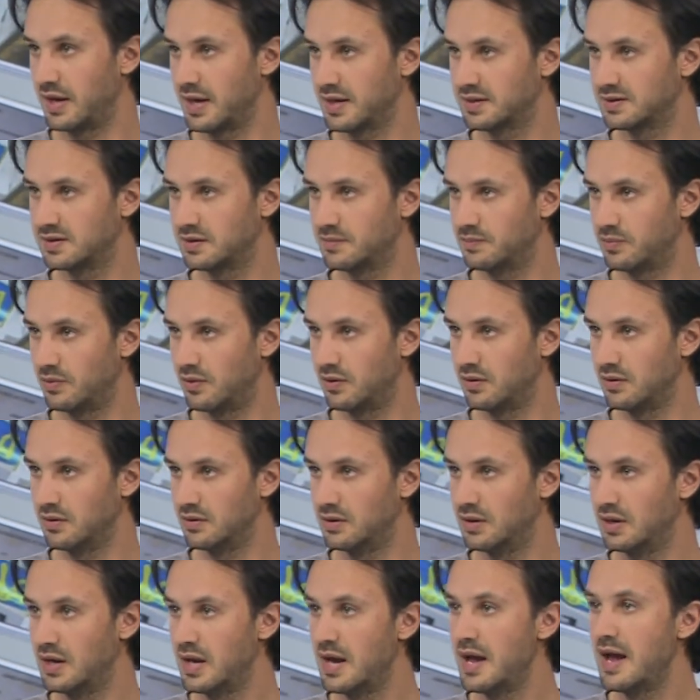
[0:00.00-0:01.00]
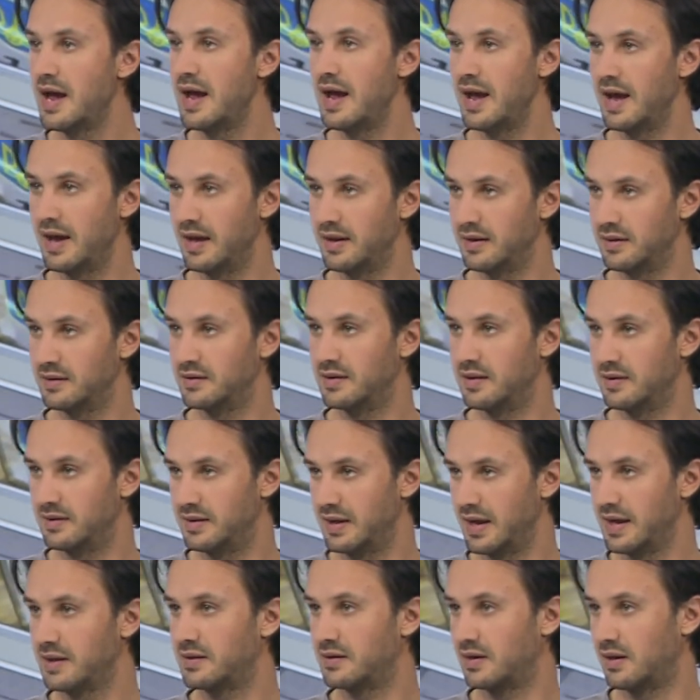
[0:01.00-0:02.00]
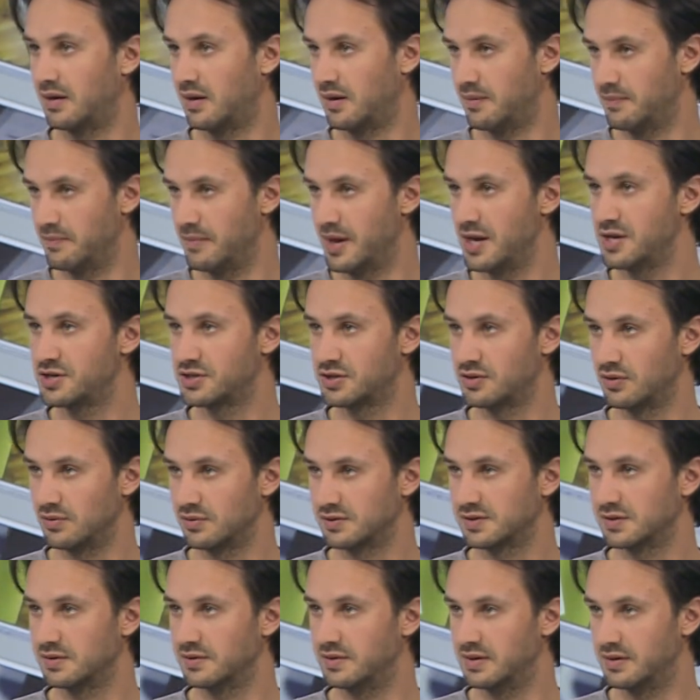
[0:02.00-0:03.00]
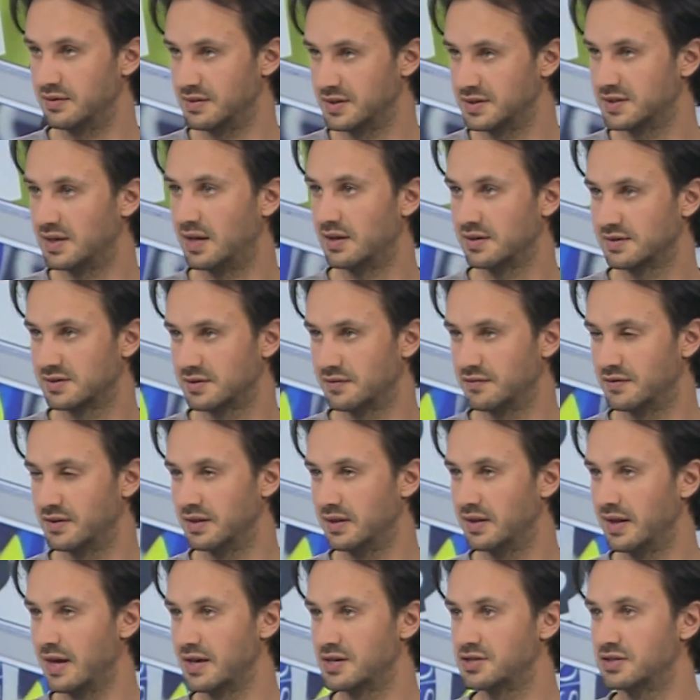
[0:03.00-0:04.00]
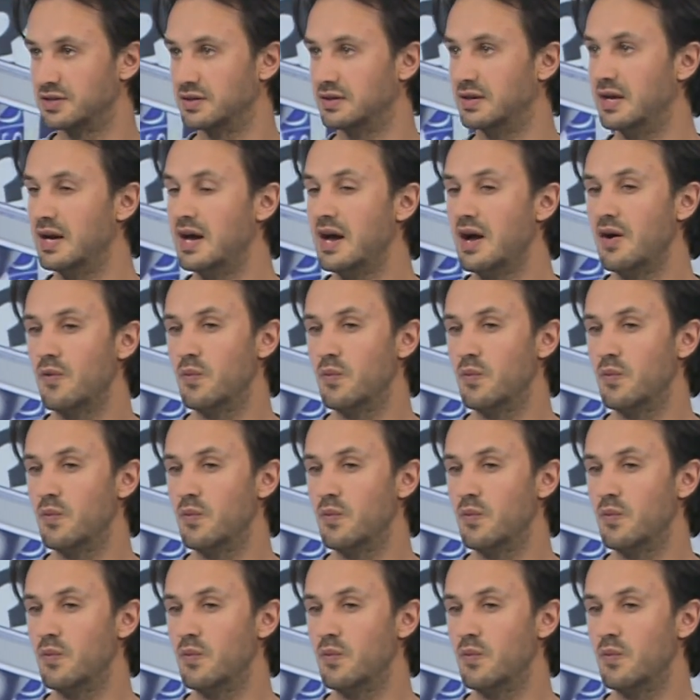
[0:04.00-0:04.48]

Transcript: exit poll. The data is very accurate. And the data matched also the results of the election,